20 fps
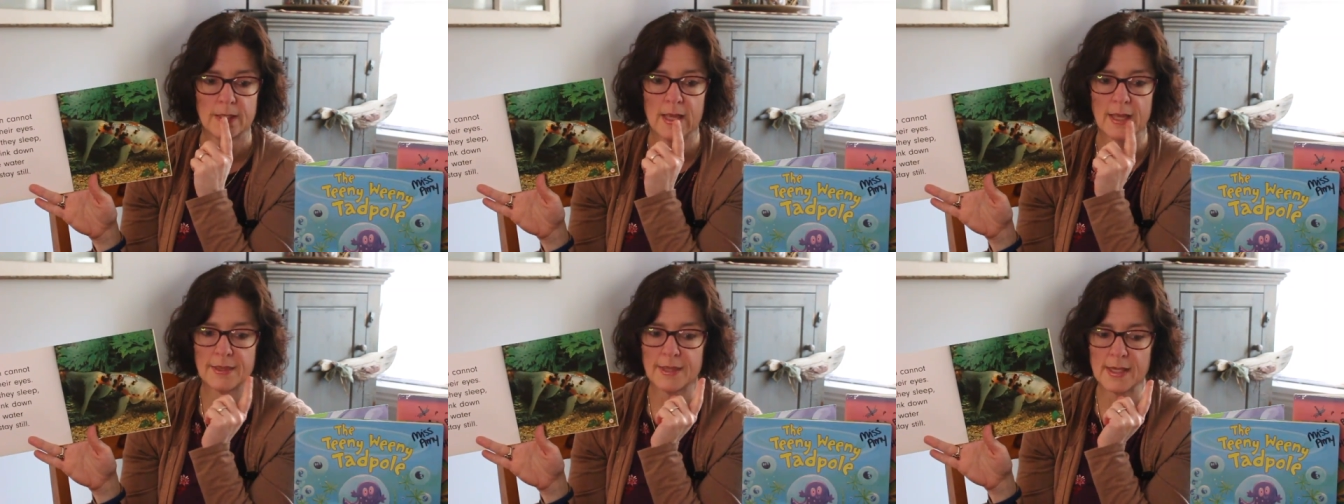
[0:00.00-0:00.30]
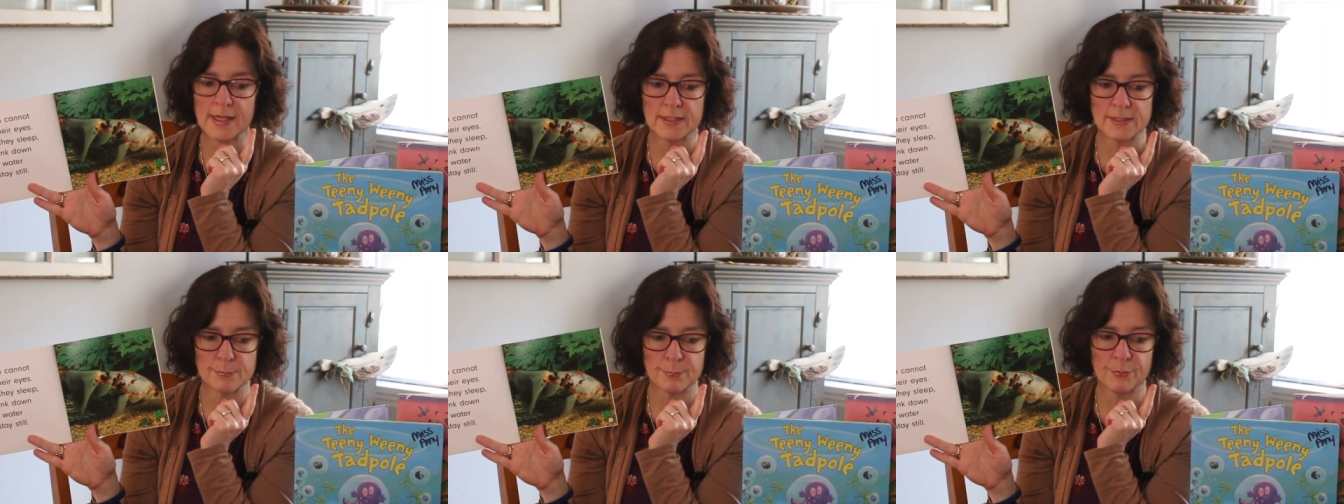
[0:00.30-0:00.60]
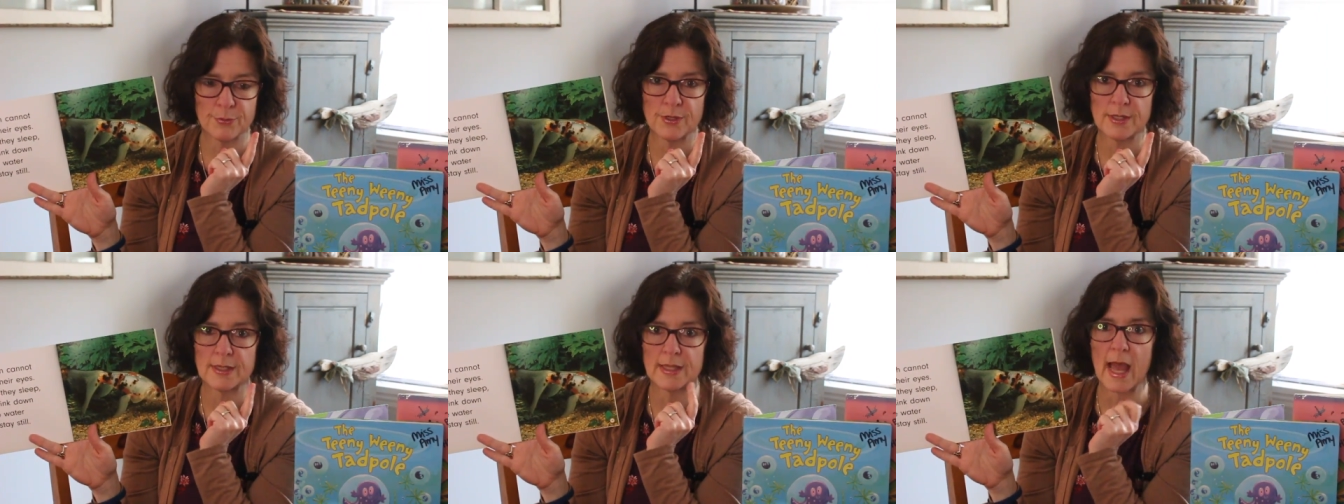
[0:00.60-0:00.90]
I think it's
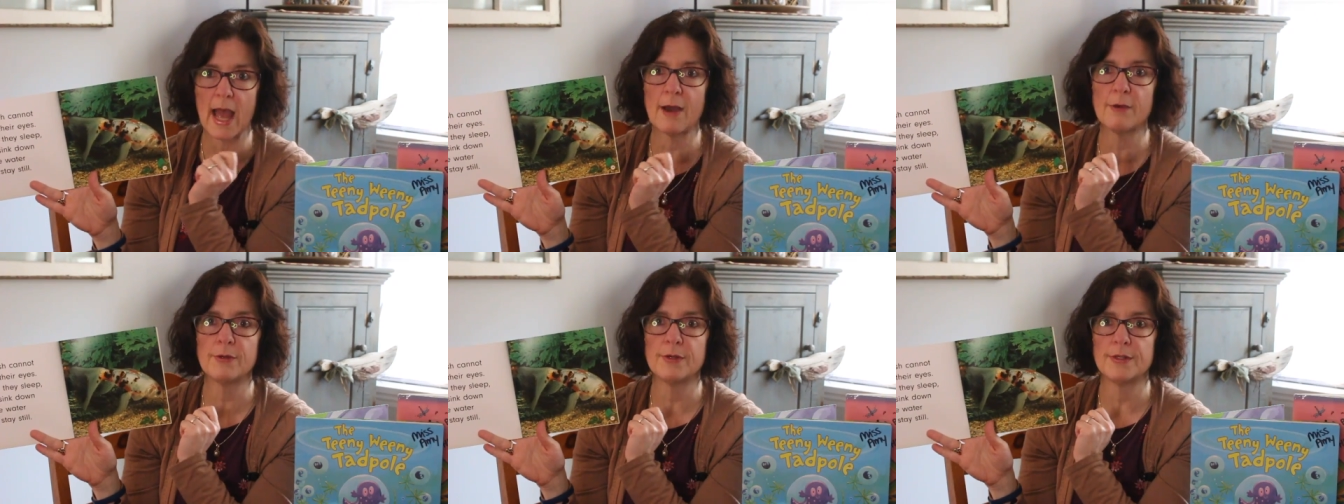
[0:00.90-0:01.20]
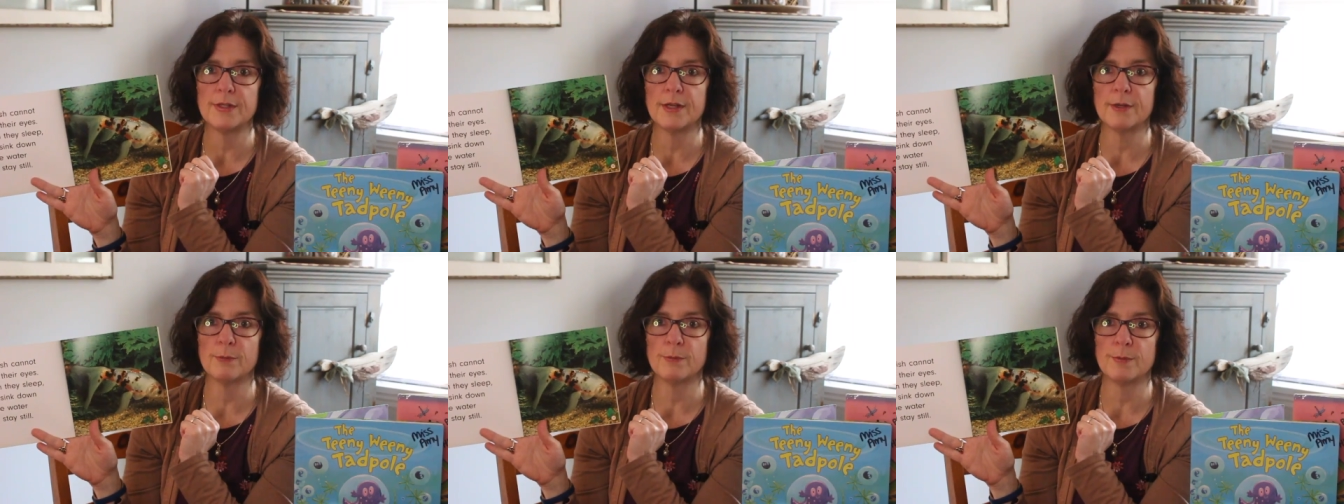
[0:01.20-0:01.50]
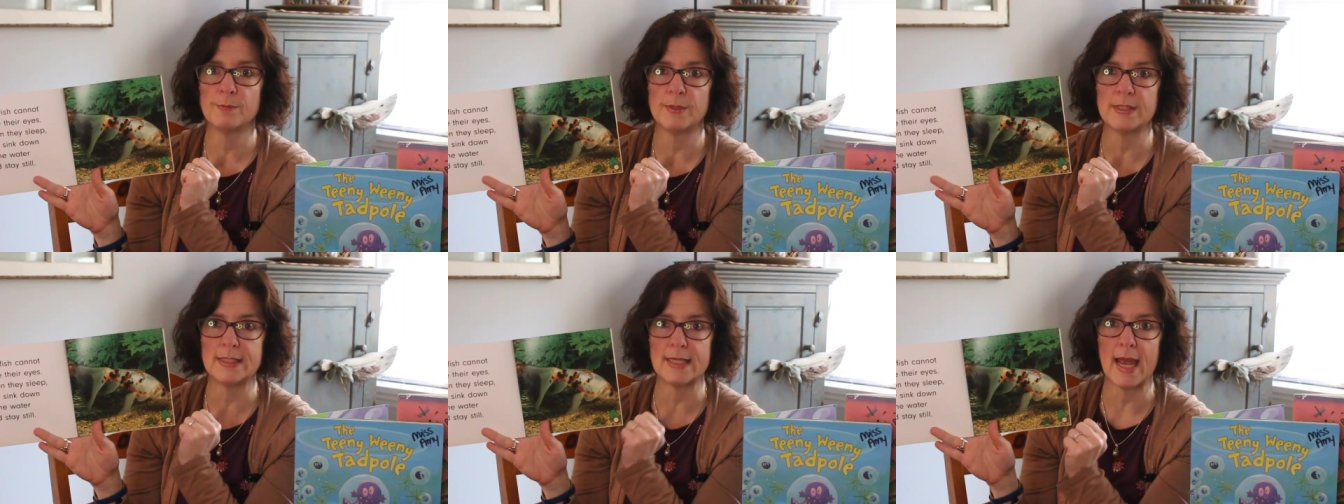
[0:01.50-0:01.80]
pretty loud in there
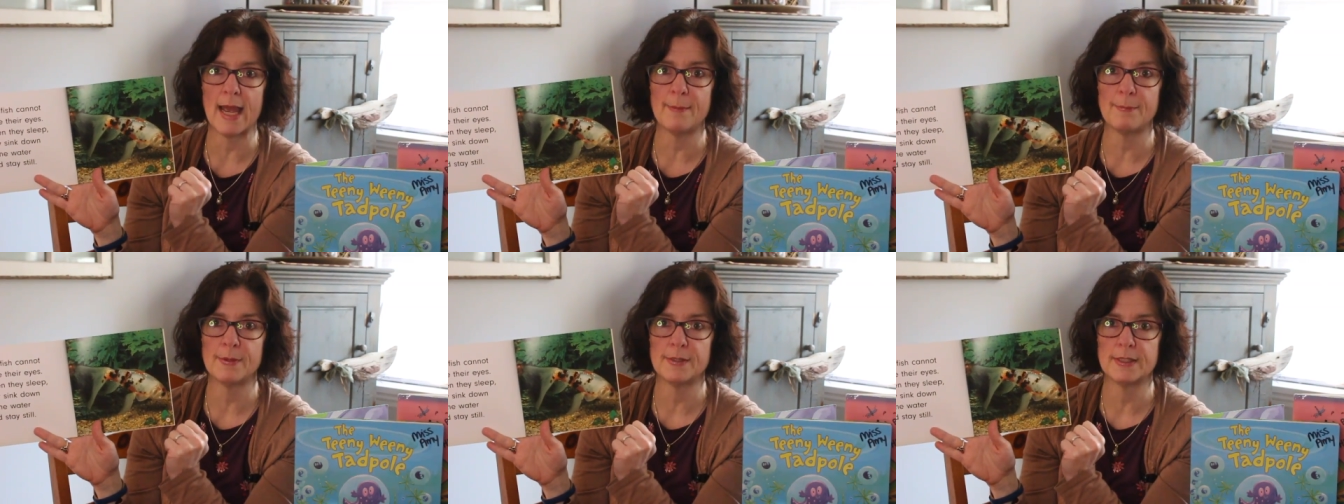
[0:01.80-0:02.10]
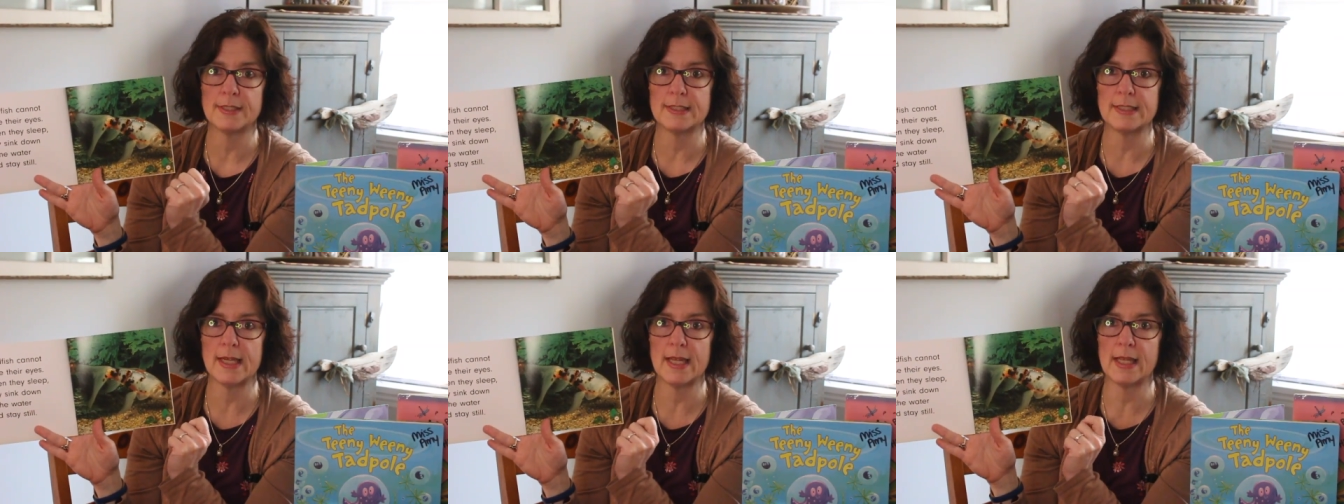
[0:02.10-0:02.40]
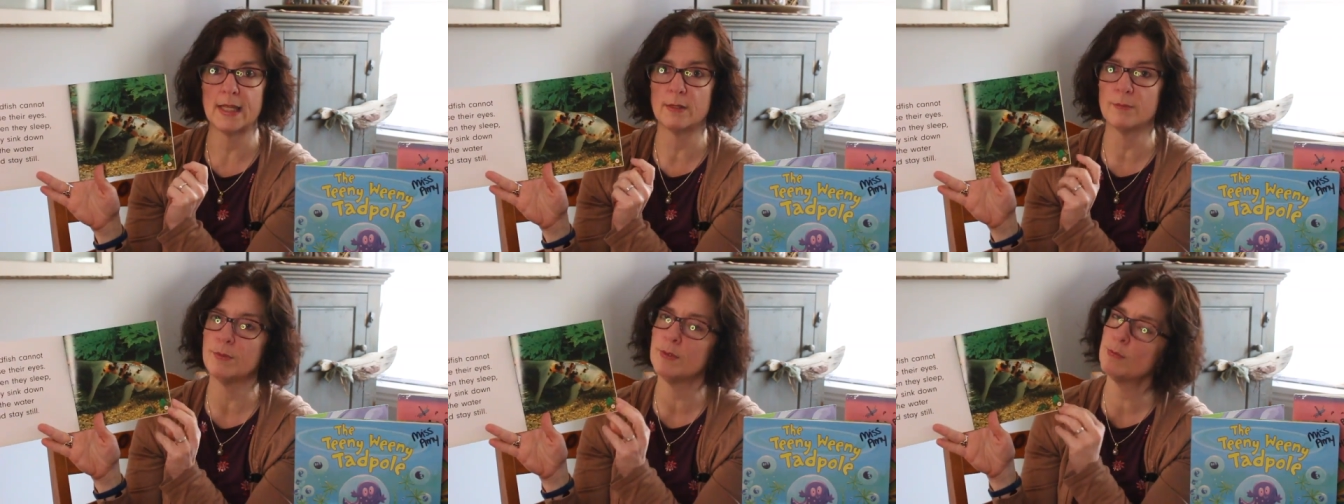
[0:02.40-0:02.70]
when we tap on the
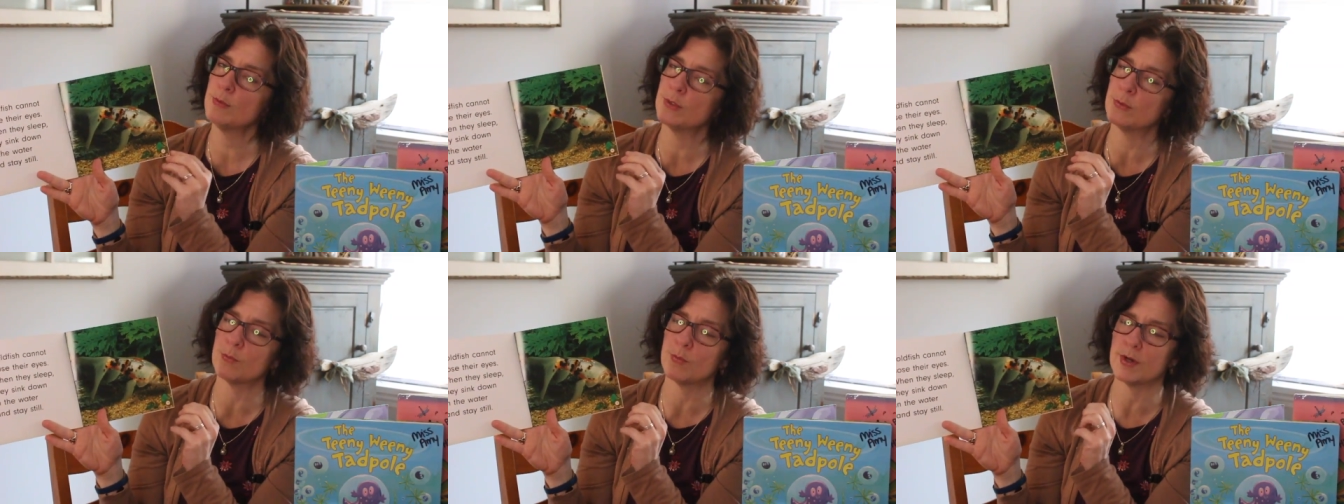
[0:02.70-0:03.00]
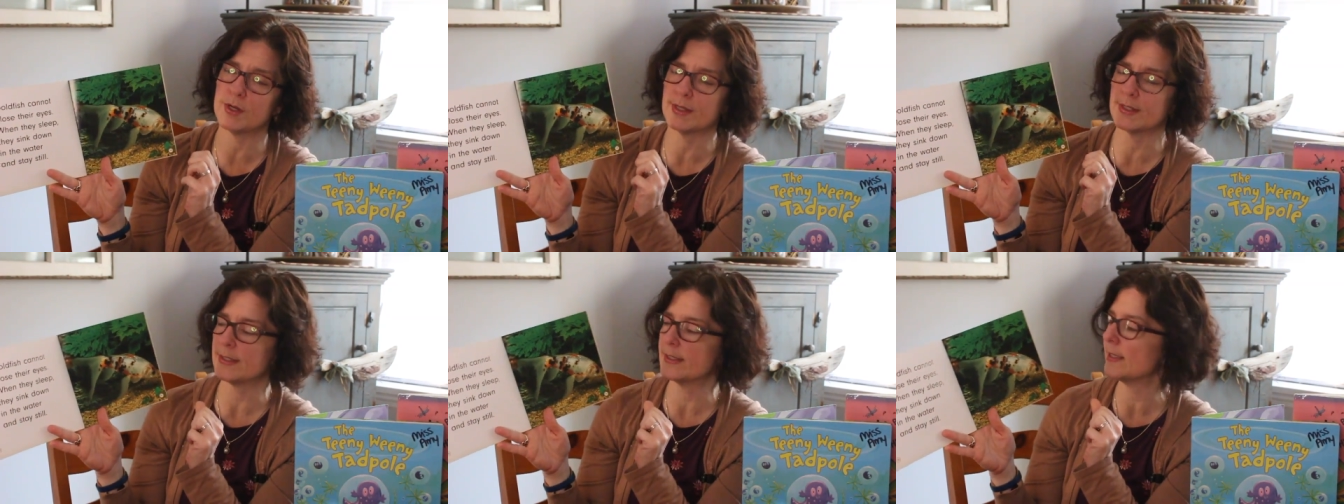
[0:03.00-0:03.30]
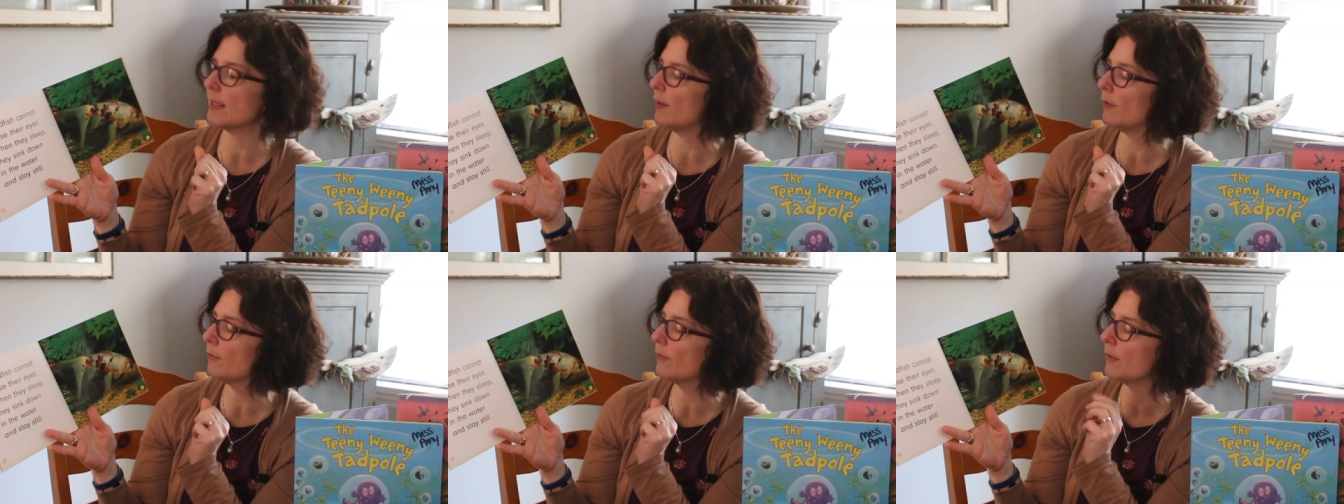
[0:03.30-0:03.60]
tank. We wouldn't want to
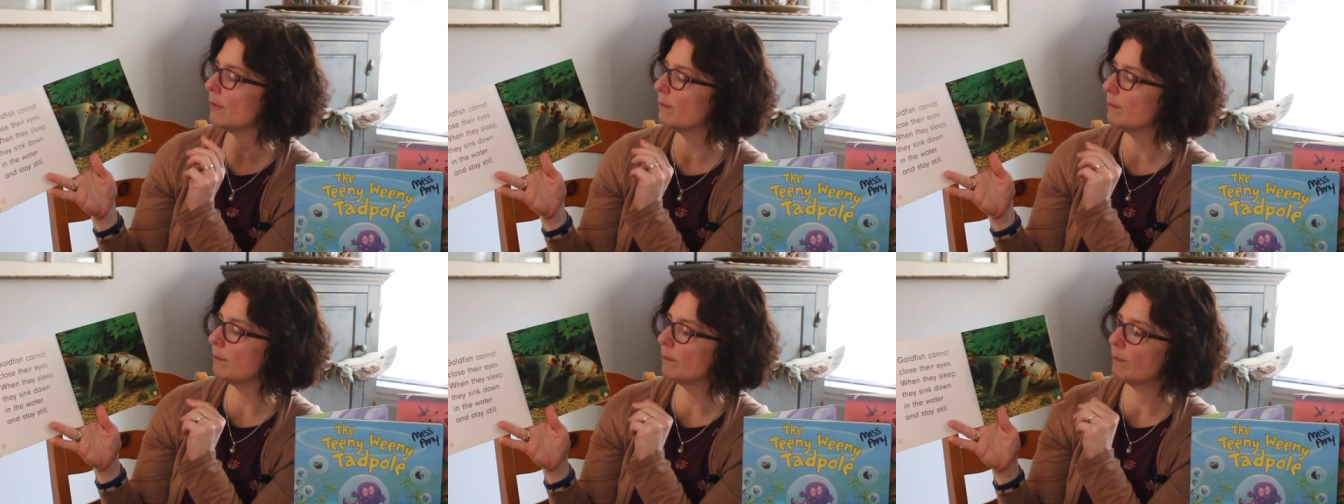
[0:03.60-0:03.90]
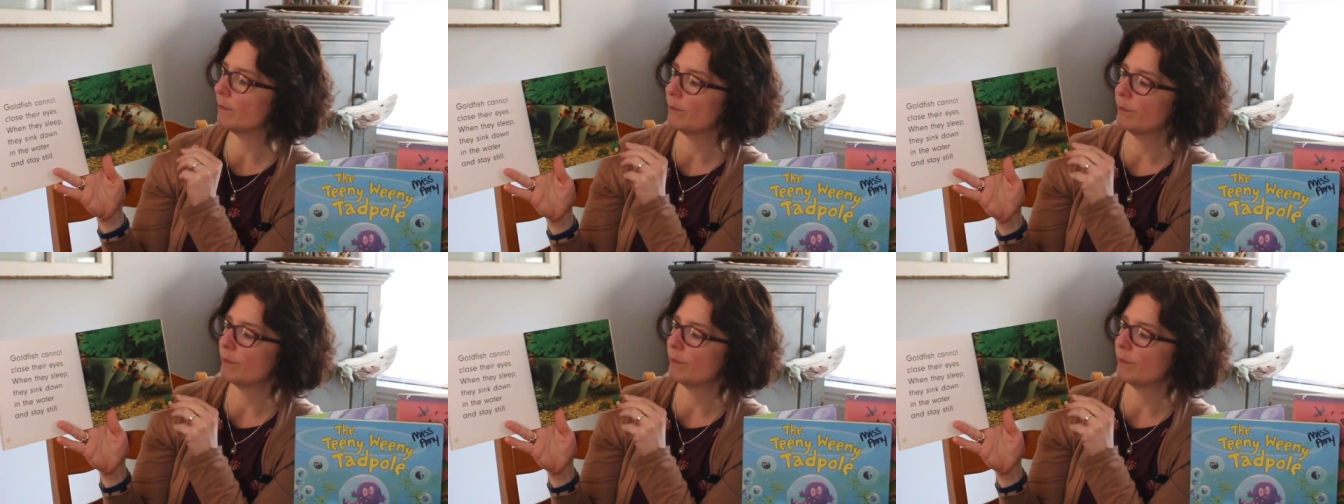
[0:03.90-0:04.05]
scare them.